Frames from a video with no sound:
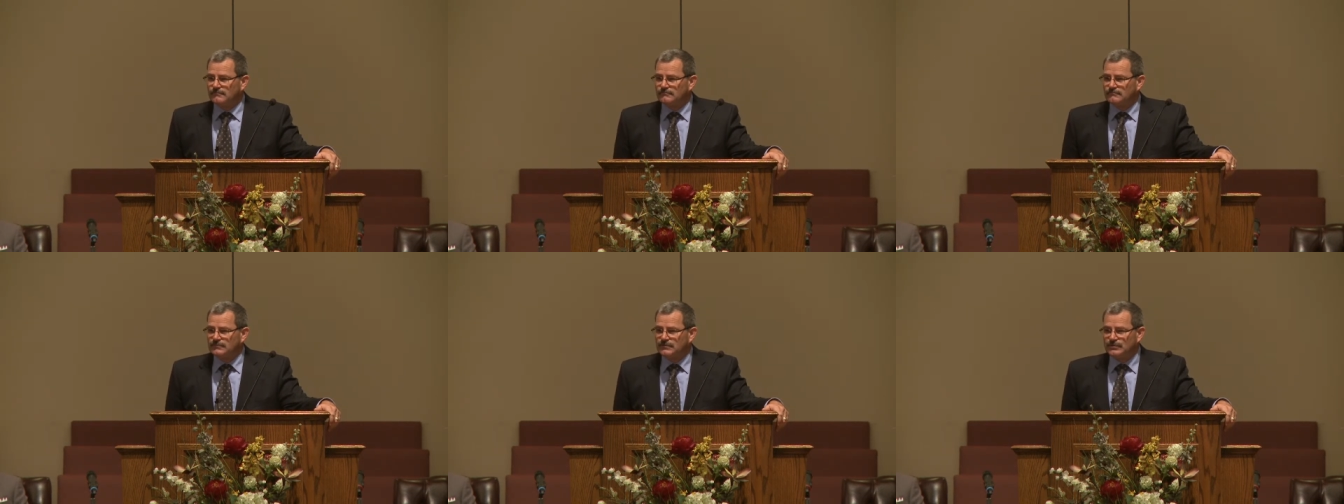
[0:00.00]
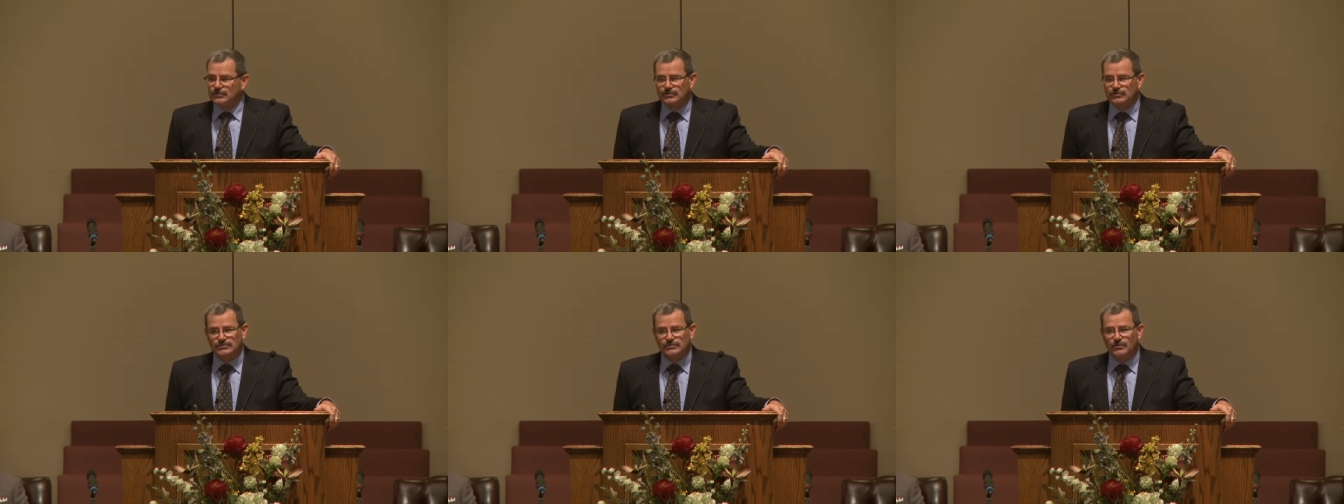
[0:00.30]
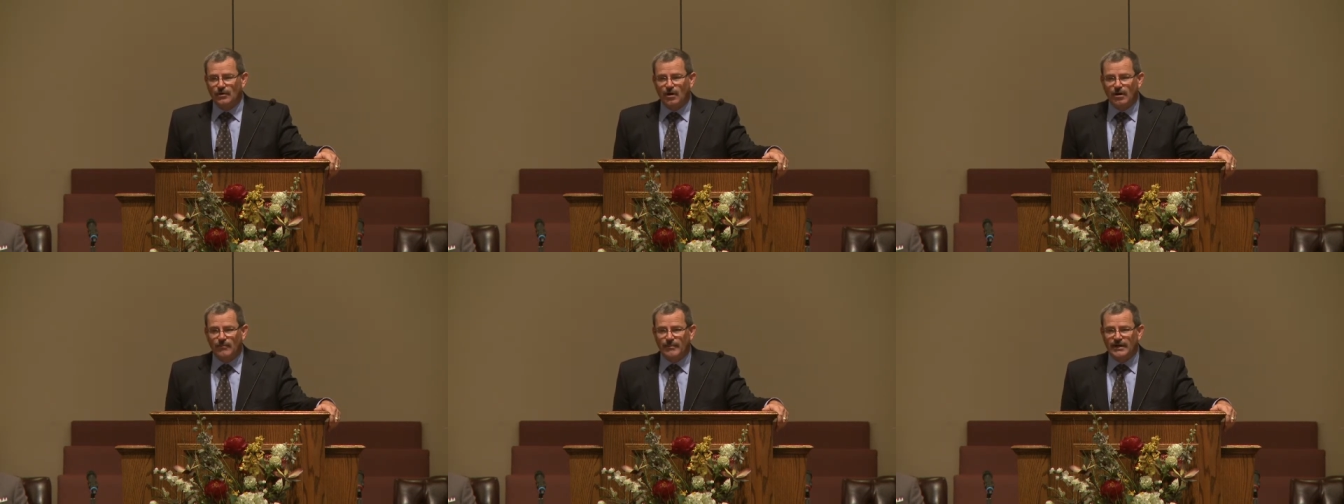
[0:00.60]
Just
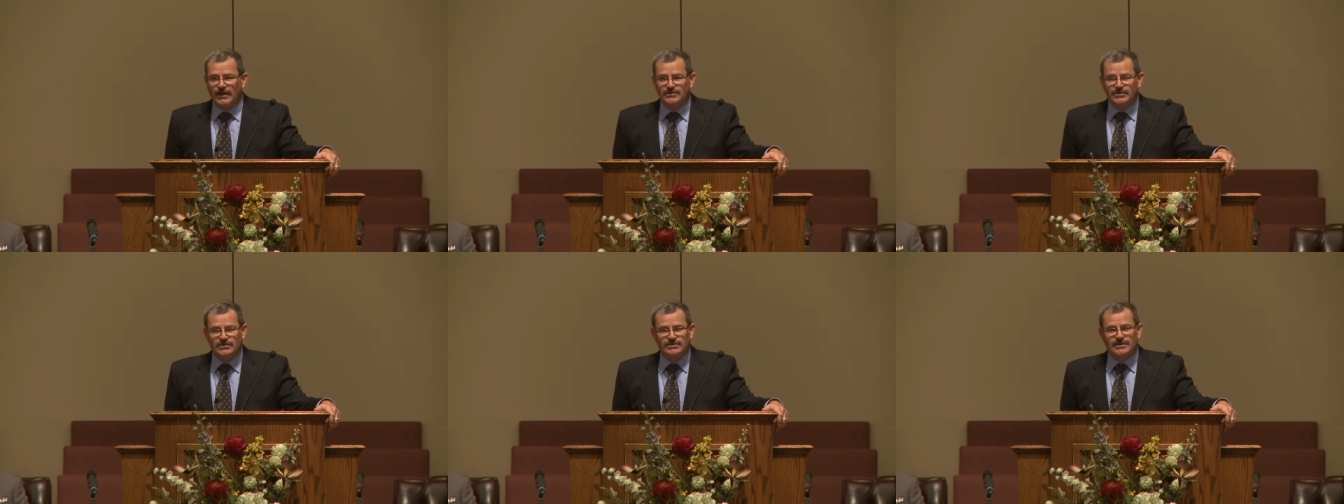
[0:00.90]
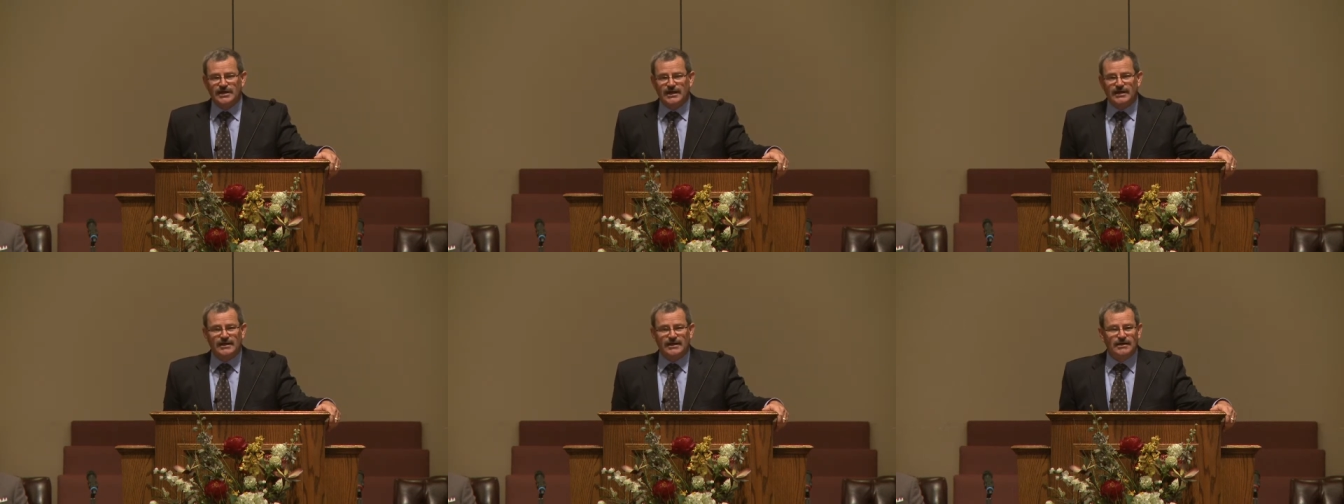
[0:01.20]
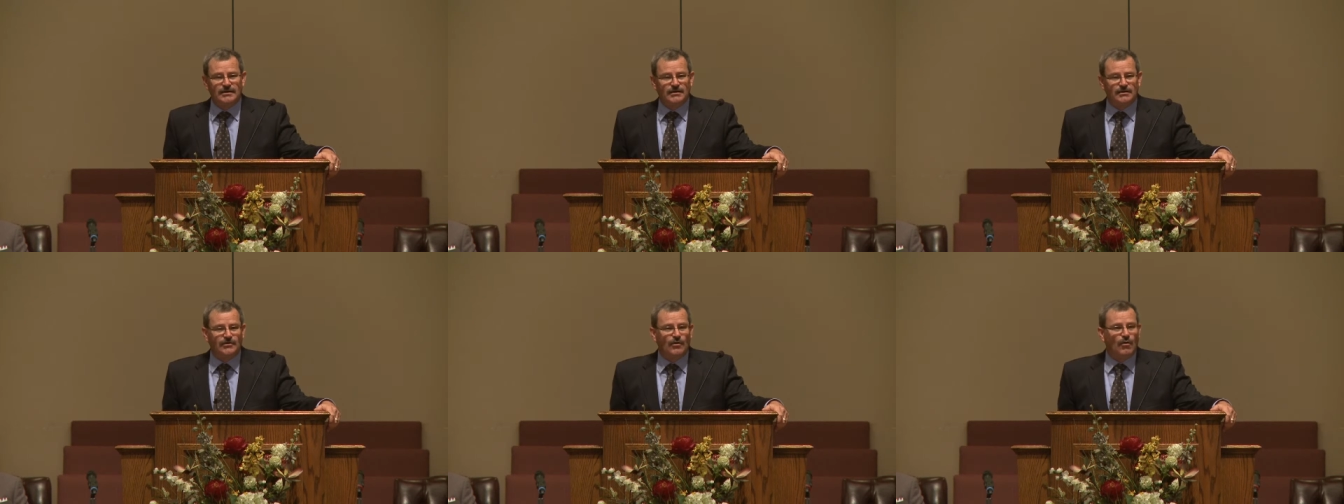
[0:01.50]
talk about just getting in
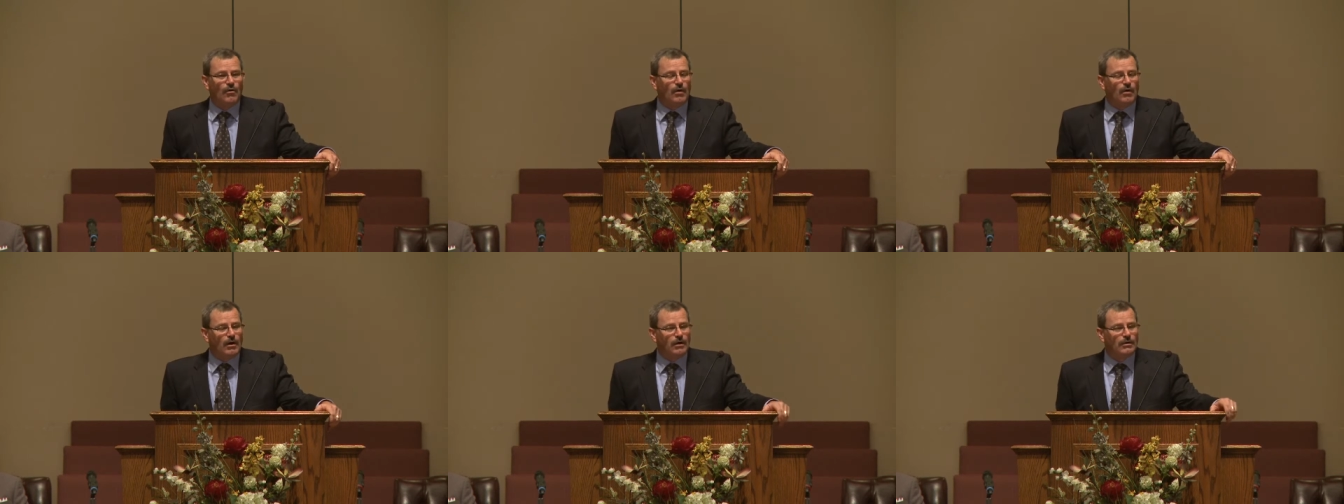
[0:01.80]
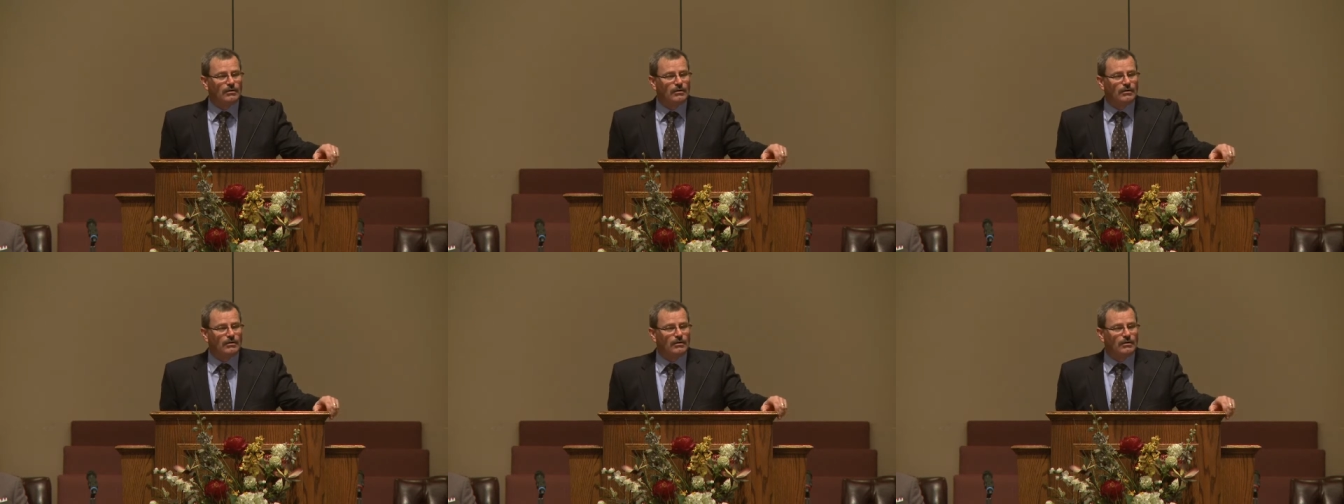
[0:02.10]
the door.